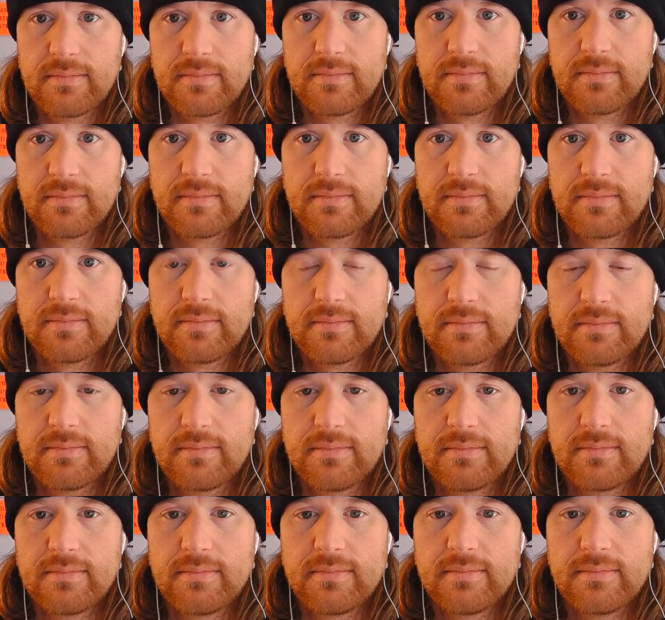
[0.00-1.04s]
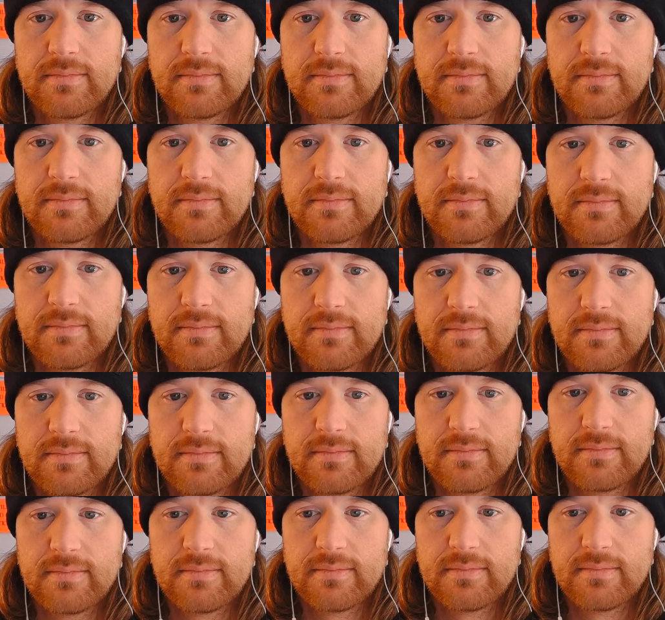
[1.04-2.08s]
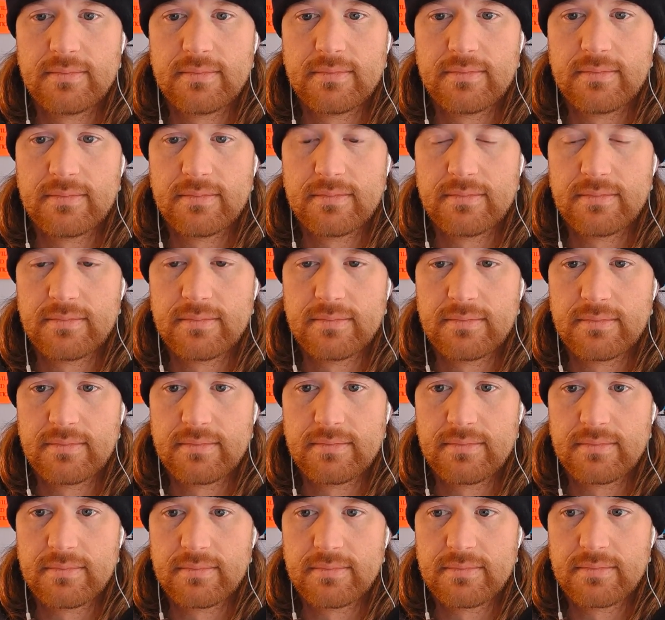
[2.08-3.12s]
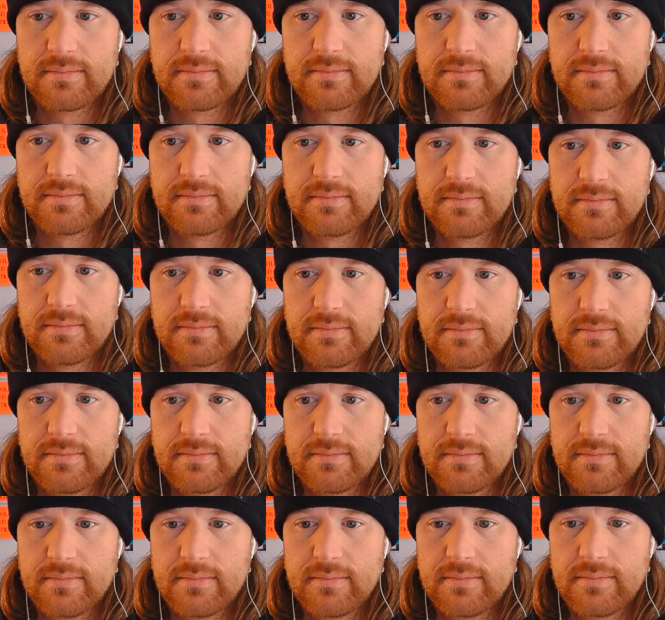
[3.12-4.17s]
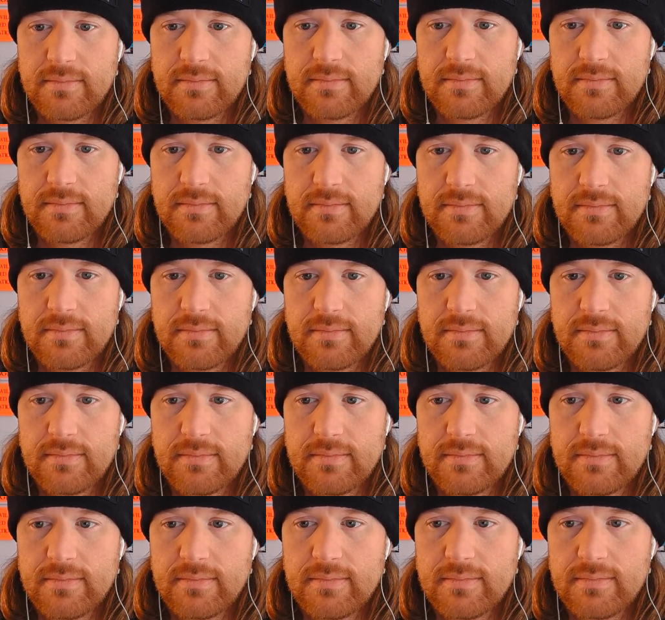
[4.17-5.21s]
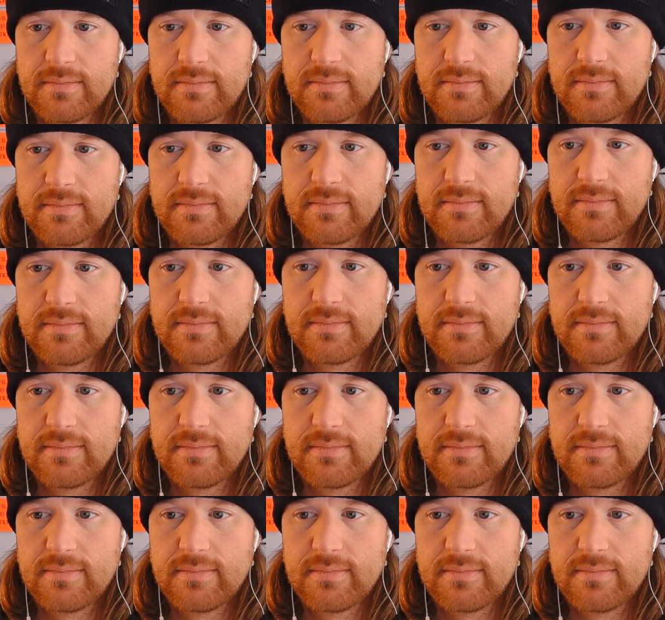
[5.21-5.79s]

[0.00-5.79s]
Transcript: No words are spoken by the person on screen.